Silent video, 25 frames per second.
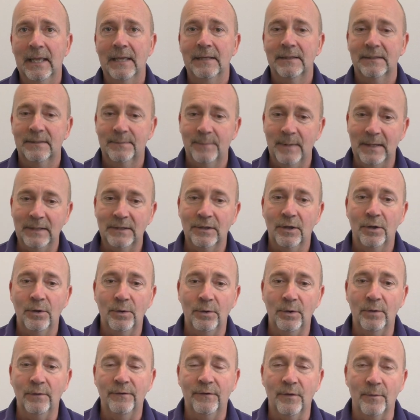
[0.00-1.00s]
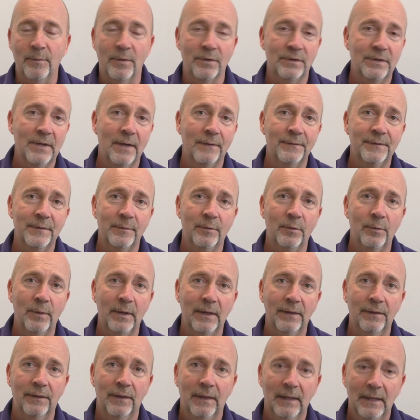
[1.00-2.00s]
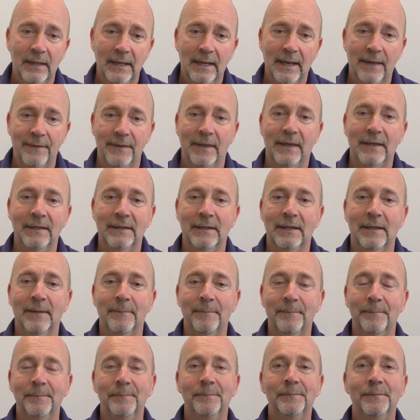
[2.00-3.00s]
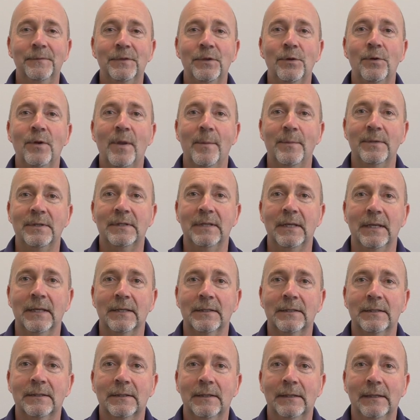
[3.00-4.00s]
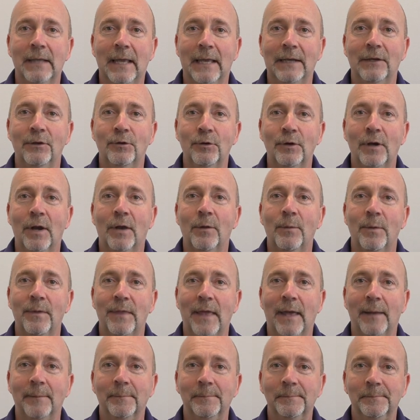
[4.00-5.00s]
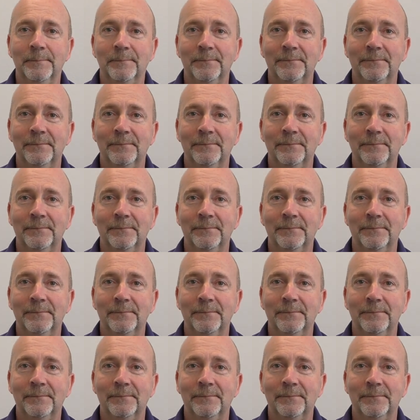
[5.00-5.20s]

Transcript: speak to who you feel most comfortable with, and then do come and see us. And good luck with that.